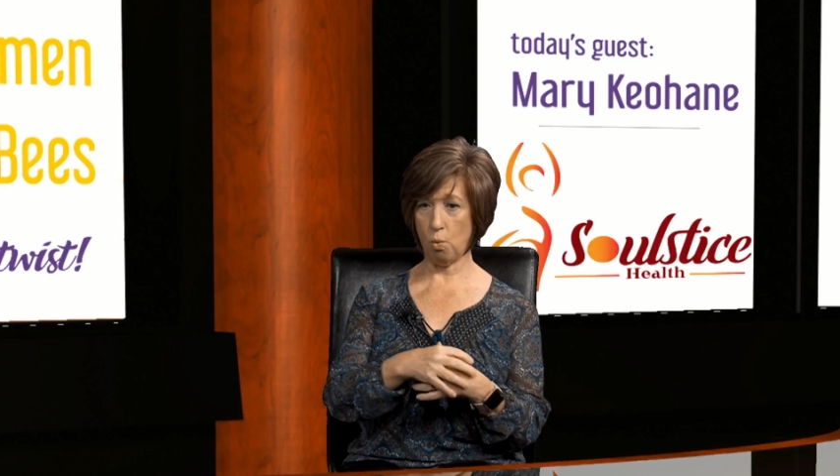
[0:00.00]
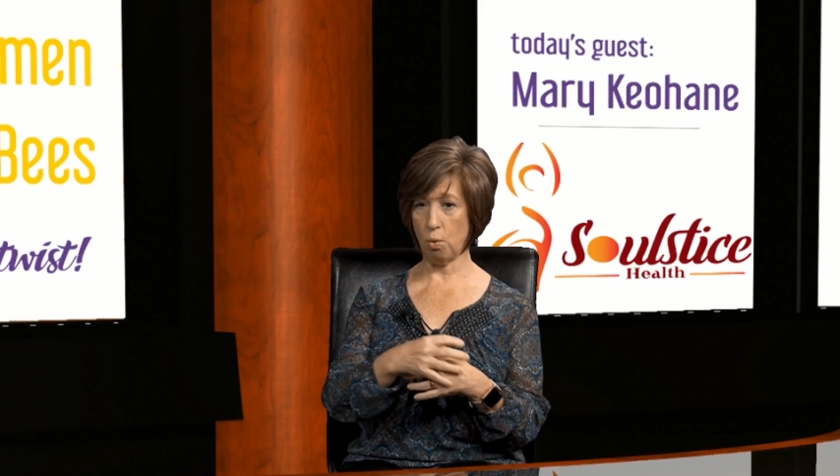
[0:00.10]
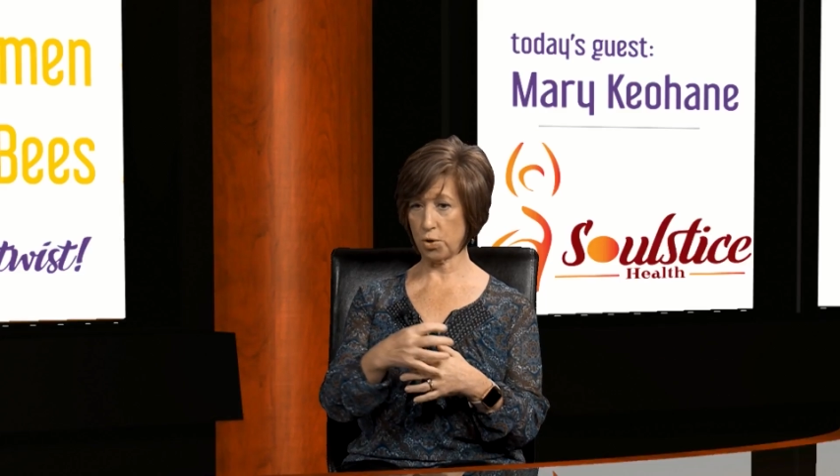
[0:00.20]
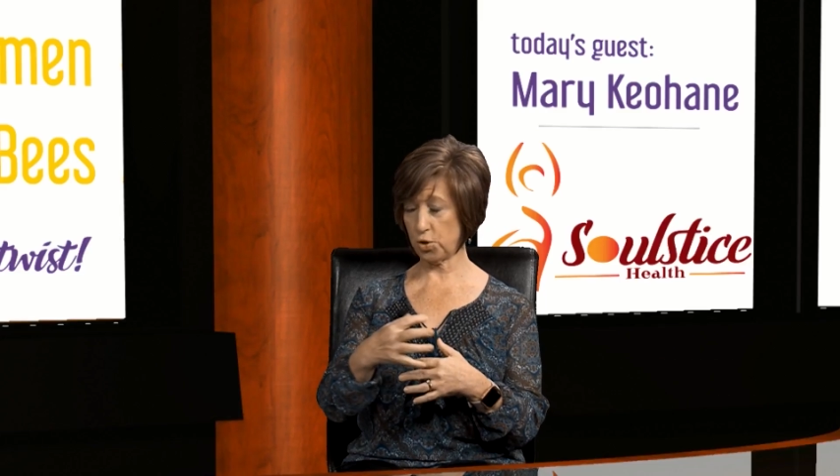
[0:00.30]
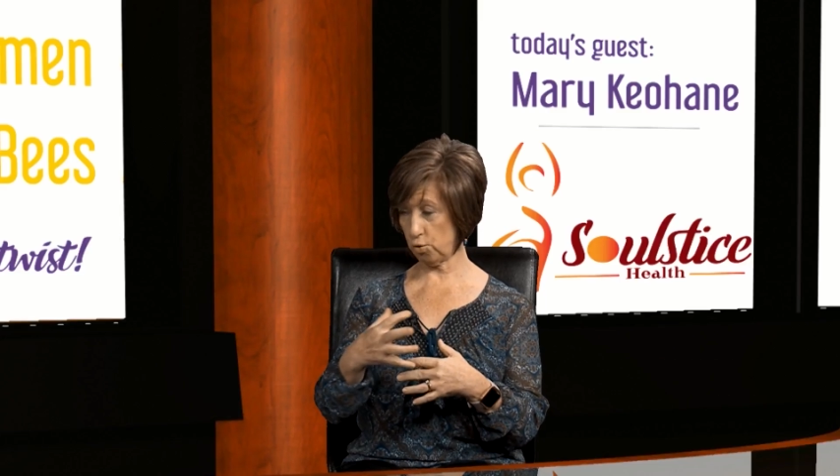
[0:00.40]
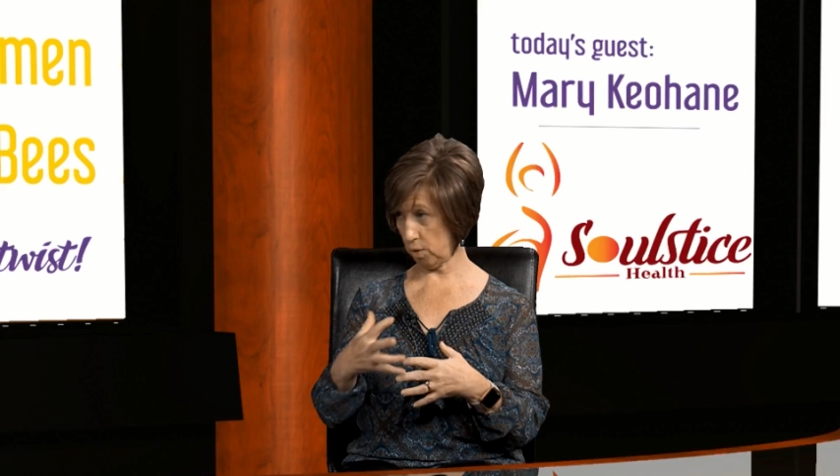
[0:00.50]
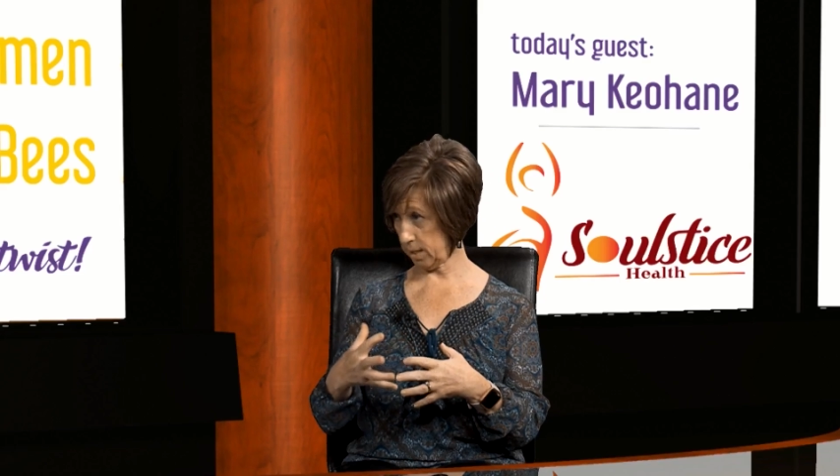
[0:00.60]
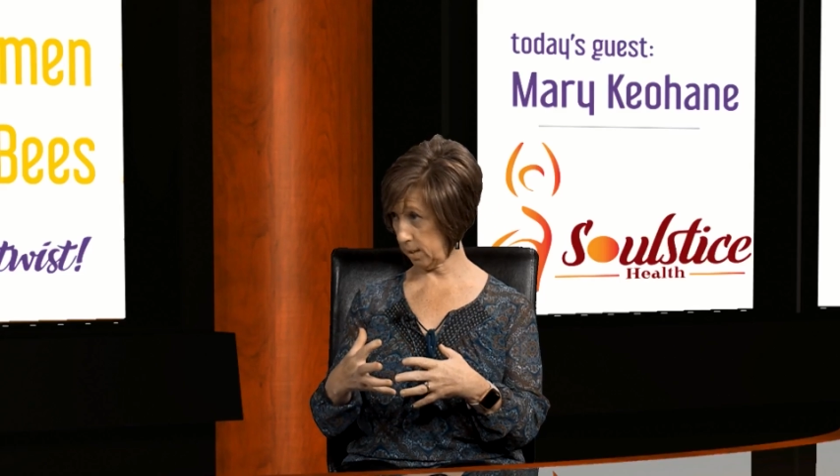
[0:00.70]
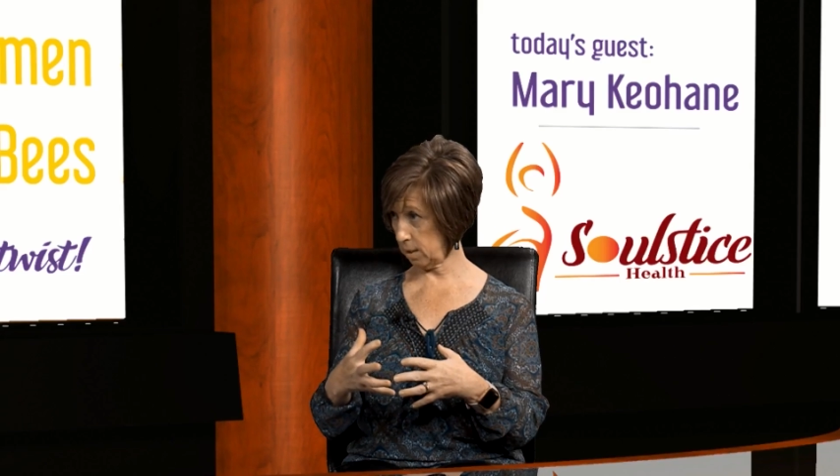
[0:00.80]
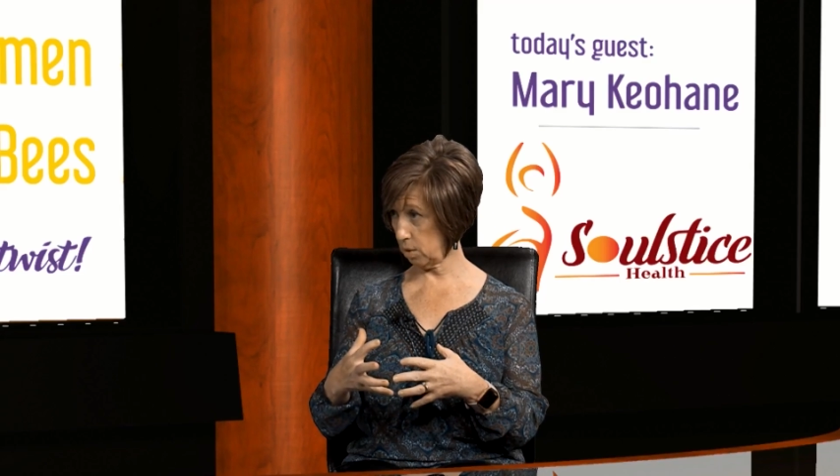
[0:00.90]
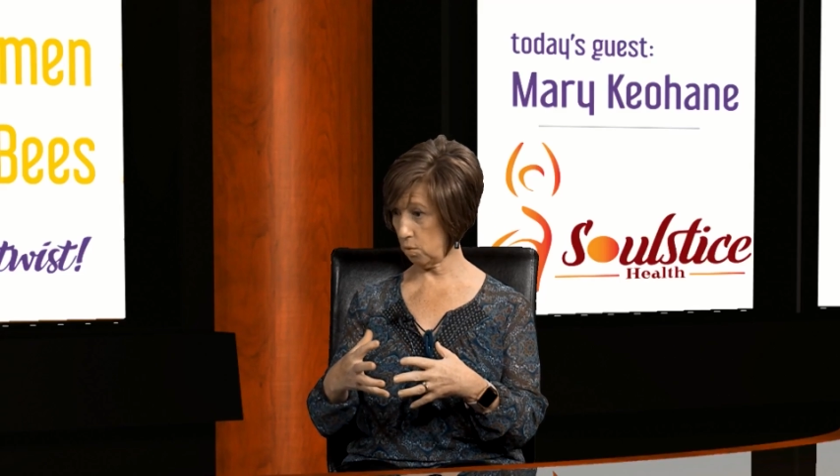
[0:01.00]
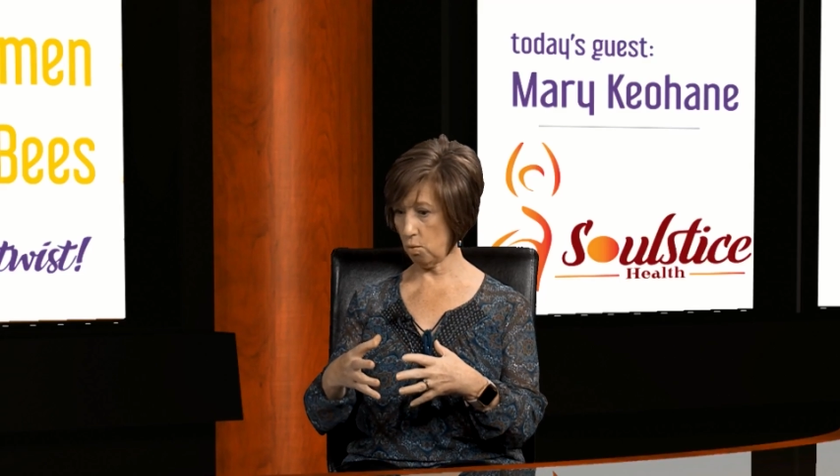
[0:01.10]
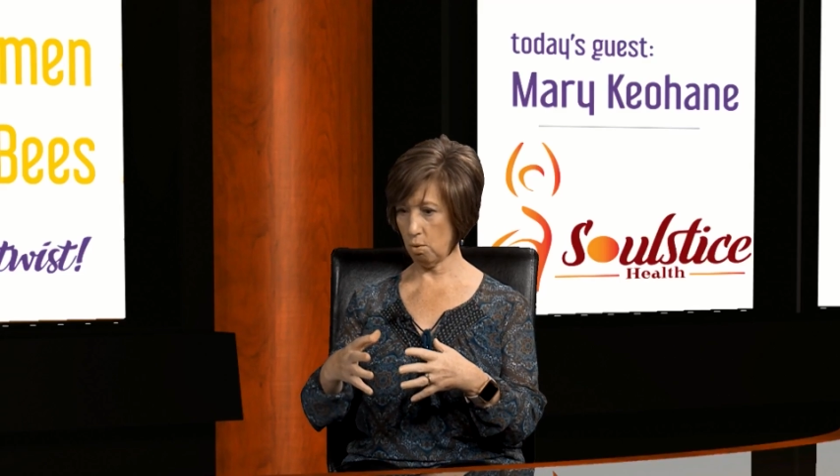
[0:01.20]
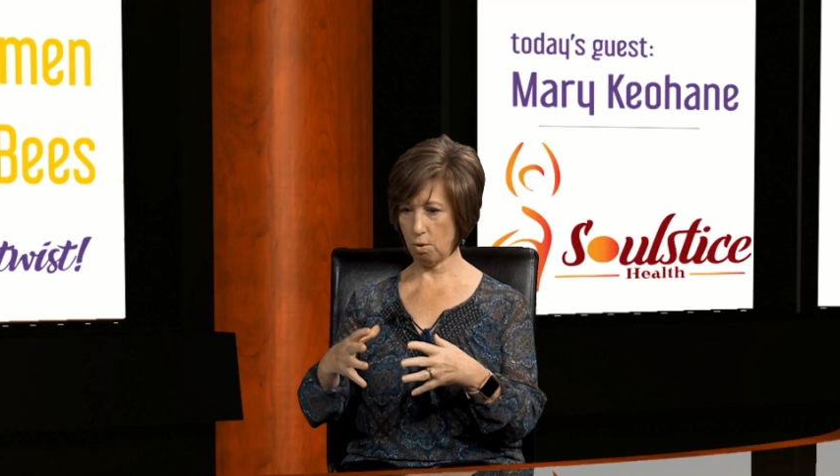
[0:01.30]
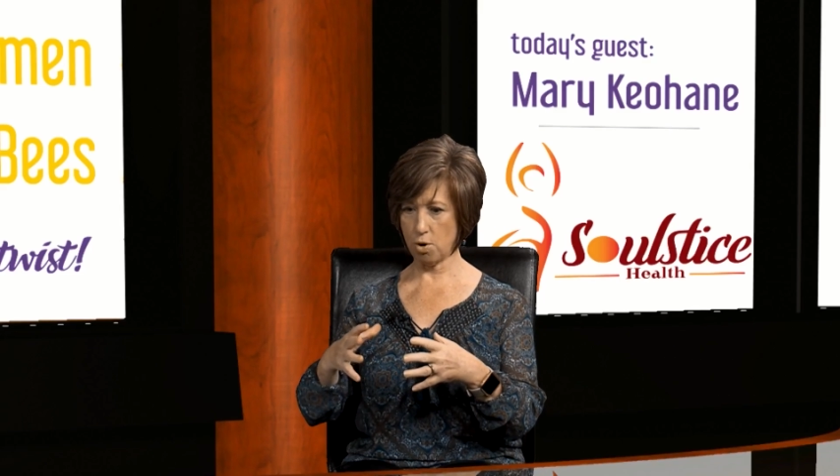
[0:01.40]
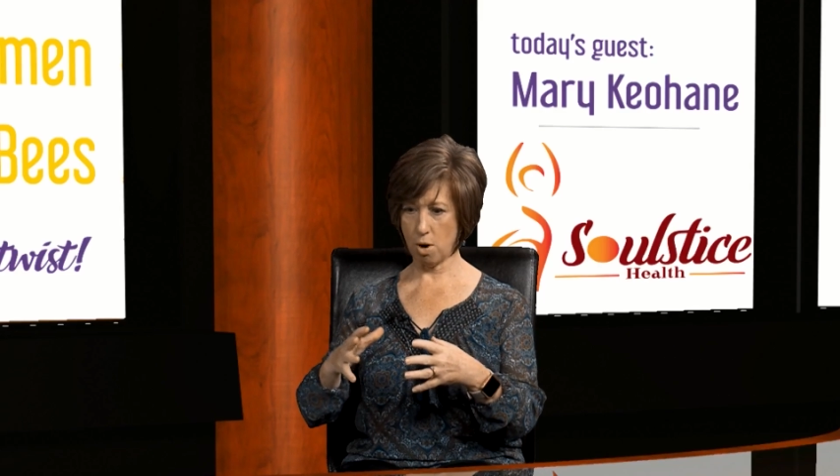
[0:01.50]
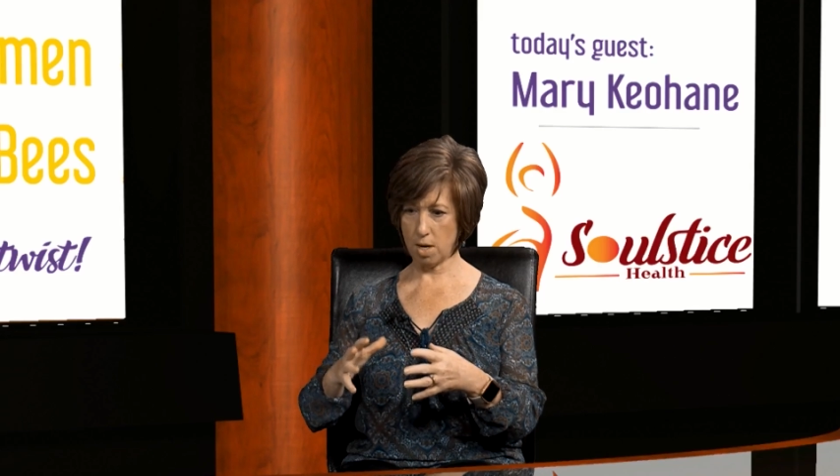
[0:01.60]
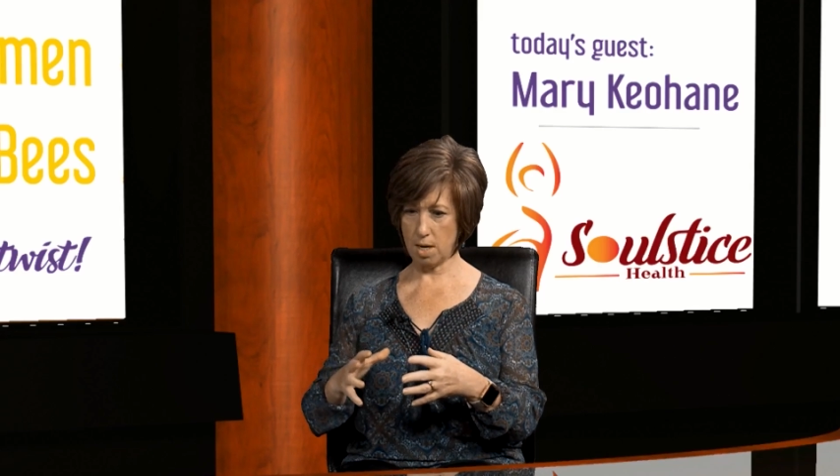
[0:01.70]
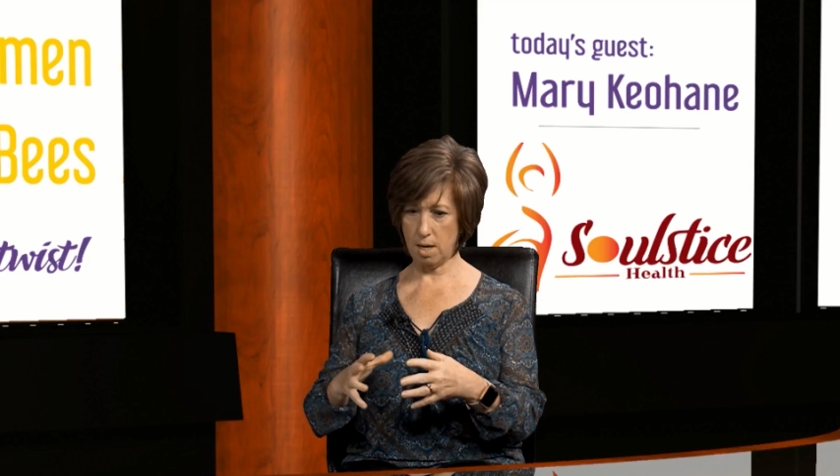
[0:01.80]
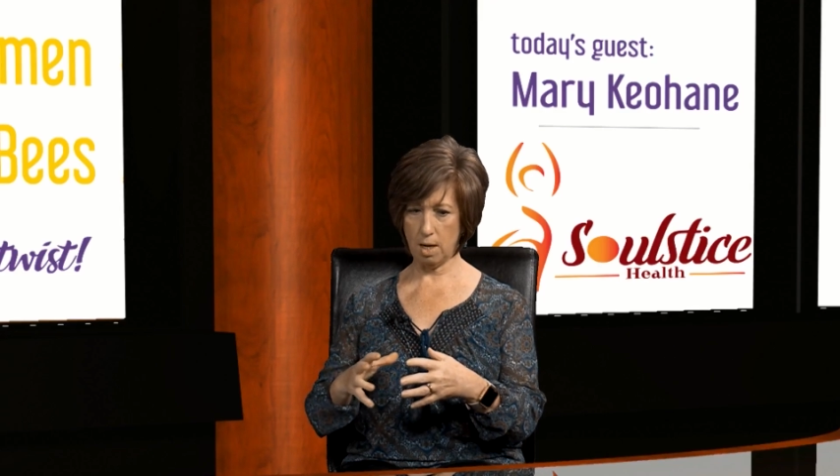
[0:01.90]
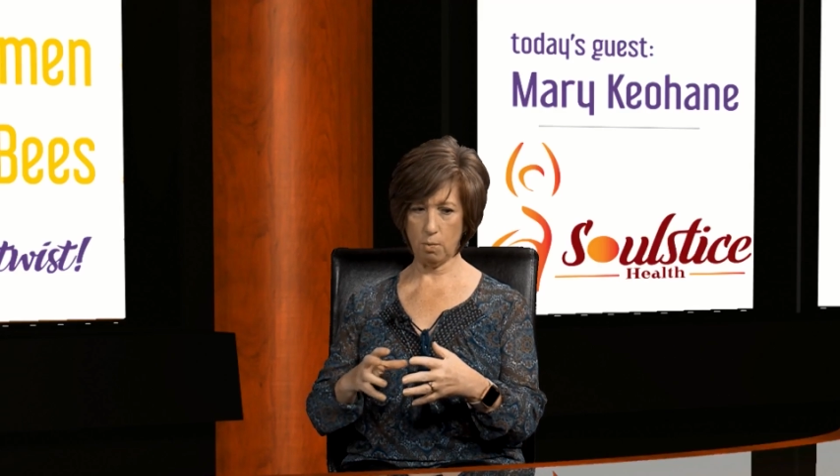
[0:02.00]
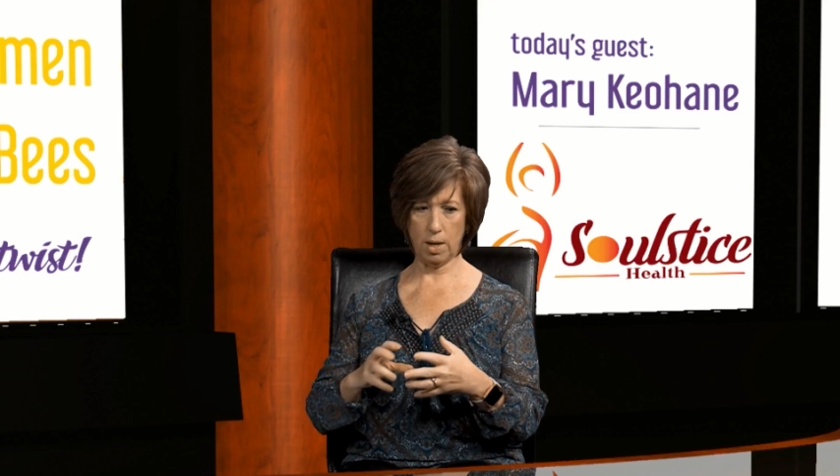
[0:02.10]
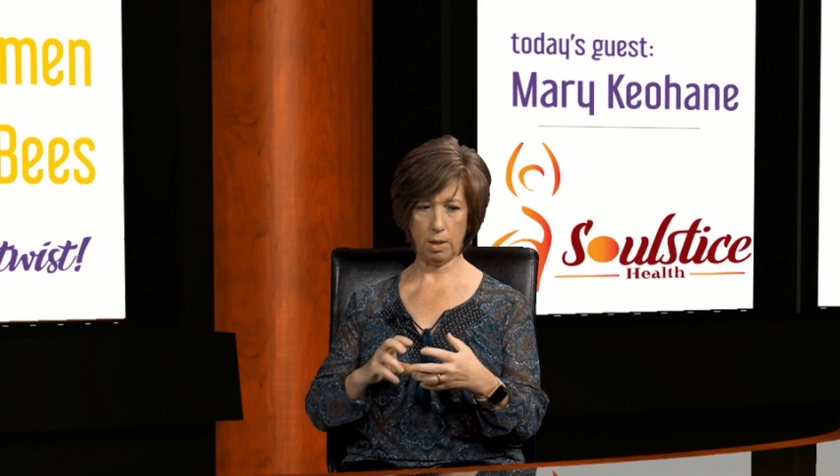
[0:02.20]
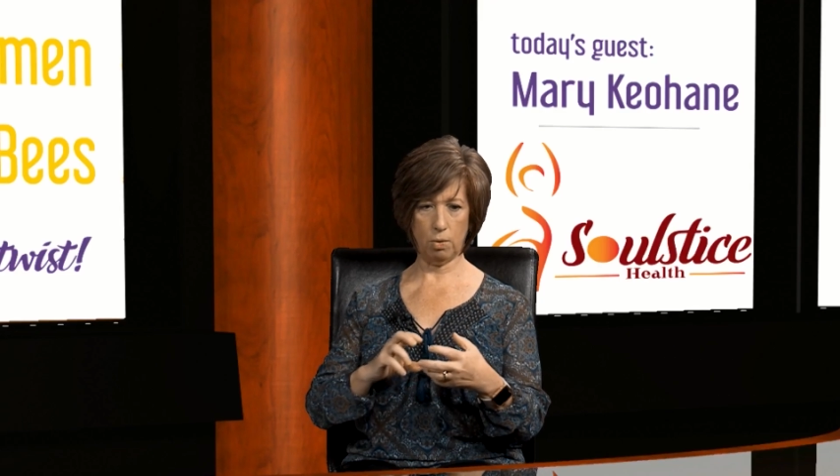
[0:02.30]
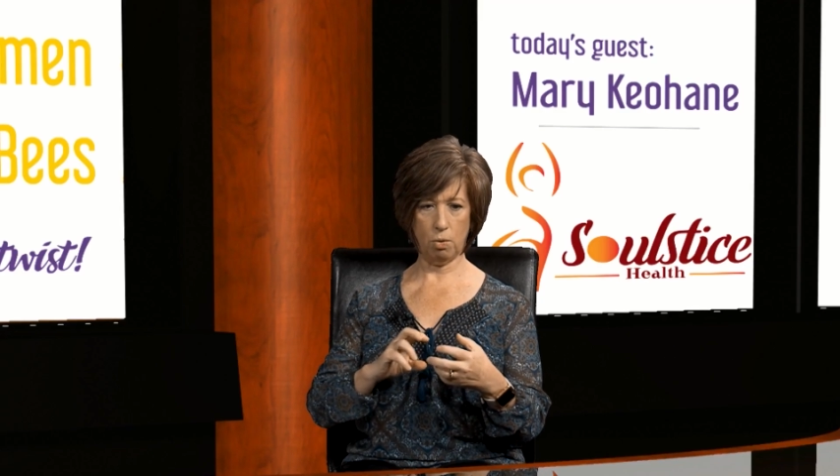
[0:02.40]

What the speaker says: or stressed or not eating well,